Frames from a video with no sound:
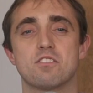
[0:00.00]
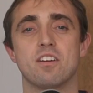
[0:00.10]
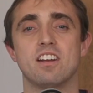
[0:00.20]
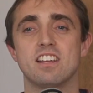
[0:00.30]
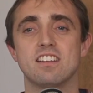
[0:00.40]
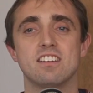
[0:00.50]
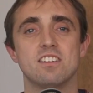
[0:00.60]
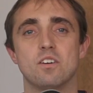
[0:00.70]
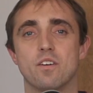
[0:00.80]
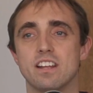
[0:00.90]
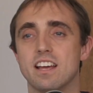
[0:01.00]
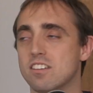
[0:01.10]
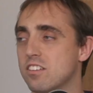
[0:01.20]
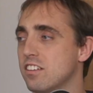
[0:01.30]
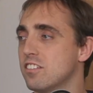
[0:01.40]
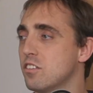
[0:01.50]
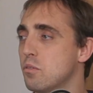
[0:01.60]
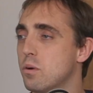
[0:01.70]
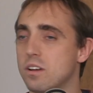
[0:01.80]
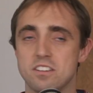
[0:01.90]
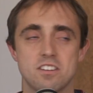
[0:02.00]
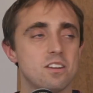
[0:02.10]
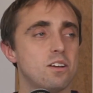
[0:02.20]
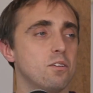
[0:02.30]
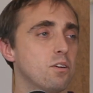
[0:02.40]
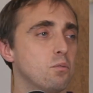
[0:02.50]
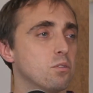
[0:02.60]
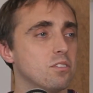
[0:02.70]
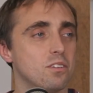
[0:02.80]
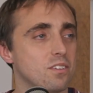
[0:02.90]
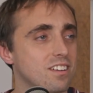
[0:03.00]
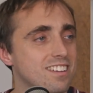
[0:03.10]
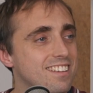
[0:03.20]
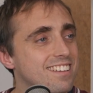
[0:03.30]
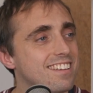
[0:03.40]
training or any exercises to work? No, I wasn't doing